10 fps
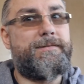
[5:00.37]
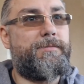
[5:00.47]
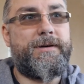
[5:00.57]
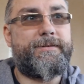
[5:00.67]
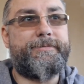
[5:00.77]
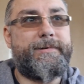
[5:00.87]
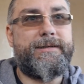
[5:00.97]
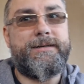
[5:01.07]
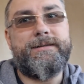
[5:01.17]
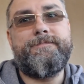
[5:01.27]
no matter
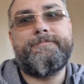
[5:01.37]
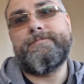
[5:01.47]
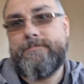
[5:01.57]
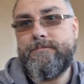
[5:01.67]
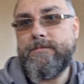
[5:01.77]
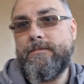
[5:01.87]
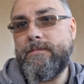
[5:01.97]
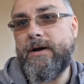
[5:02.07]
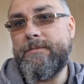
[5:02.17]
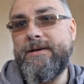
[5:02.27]
what. It
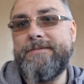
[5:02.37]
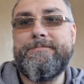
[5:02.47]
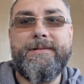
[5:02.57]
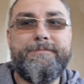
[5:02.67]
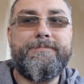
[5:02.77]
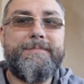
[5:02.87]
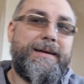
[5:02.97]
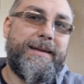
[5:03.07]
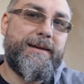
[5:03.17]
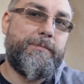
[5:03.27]
might be
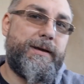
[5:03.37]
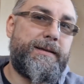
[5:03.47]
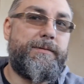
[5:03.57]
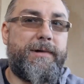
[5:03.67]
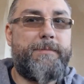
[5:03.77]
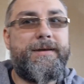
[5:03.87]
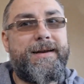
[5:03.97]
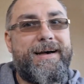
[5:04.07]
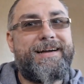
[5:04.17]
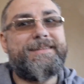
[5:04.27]
a little bit, it might be a
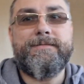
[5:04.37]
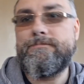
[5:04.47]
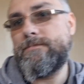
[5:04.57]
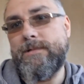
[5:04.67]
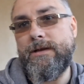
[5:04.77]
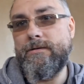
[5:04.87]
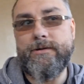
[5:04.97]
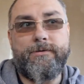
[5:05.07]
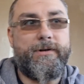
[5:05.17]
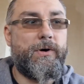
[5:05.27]
lot. You
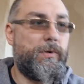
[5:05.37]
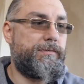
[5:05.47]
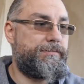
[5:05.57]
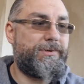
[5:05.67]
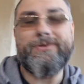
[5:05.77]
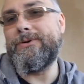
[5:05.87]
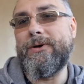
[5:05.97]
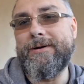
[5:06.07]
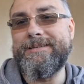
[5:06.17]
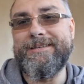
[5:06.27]
don't know. You don't
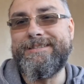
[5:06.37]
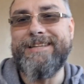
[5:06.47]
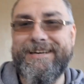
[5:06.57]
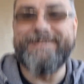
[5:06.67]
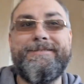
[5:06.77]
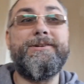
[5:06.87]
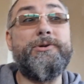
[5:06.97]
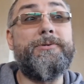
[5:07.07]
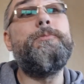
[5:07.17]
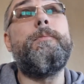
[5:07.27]
know until it's done.
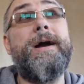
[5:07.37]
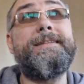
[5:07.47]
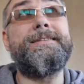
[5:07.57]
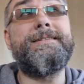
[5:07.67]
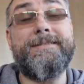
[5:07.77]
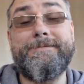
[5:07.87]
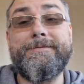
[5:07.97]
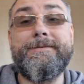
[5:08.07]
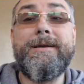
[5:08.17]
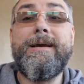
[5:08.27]
You might
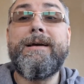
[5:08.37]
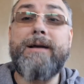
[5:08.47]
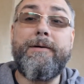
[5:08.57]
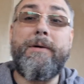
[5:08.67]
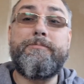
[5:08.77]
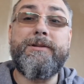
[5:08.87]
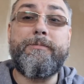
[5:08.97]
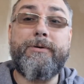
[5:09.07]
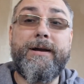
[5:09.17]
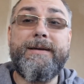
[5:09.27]
come up with a
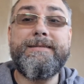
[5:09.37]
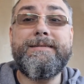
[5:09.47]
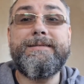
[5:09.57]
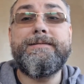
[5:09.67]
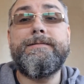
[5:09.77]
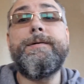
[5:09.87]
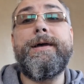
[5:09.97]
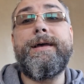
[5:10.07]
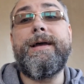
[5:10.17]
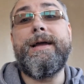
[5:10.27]
price,
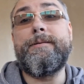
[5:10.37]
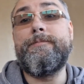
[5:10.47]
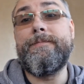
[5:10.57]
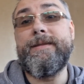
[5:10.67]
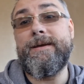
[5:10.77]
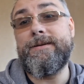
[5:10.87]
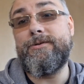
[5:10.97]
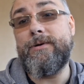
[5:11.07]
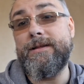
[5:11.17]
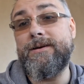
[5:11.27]
and then
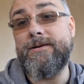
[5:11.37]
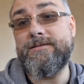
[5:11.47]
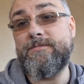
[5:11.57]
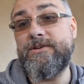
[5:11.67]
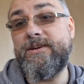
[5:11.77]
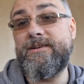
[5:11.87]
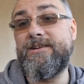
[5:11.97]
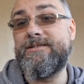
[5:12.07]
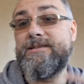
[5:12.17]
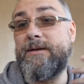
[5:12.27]
you add the cost of
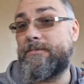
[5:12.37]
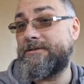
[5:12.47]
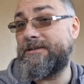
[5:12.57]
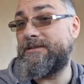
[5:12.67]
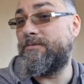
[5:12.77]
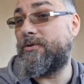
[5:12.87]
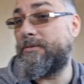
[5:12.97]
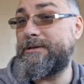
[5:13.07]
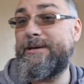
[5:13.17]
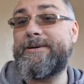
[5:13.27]
materials. That person needs more
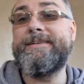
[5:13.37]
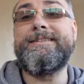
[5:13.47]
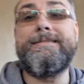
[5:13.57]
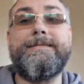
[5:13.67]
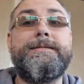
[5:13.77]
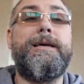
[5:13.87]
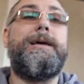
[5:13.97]
materials.